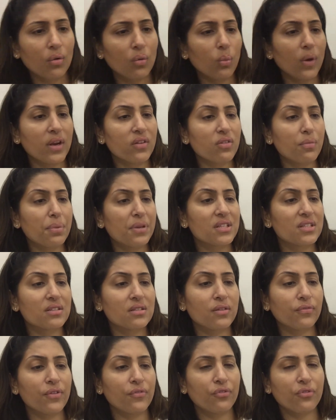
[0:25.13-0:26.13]
One of the pieces
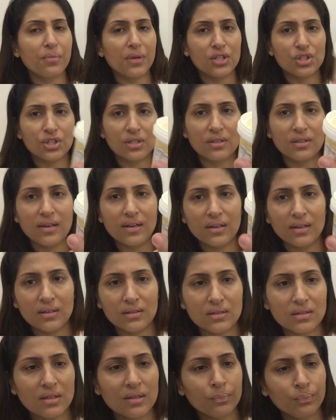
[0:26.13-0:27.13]
of information
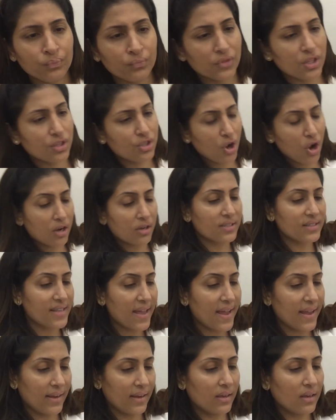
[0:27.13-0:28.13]
is the dog
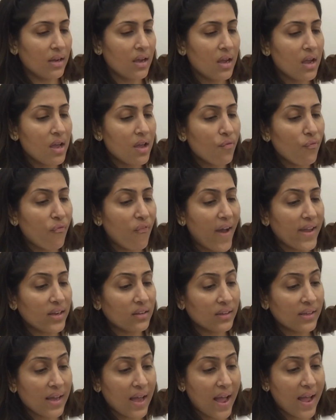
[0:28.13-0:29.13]
saying,
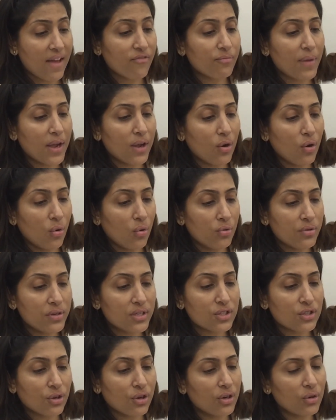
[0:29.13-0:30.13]
Finally, I have my own
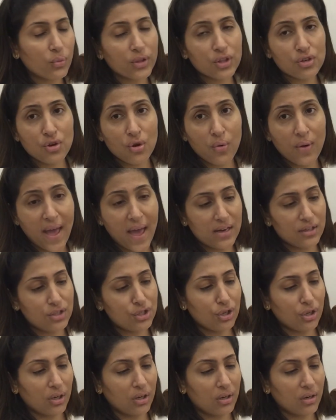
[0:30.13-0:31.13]
dessert with no added
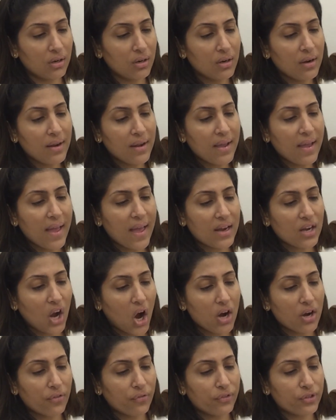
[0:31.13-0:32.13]
sugar and
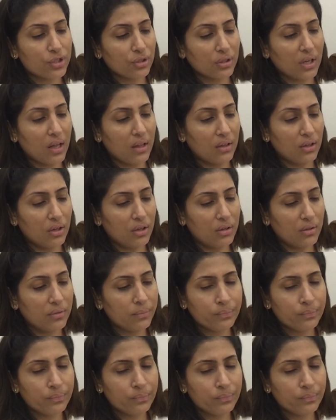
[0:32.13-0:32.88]
artificial color.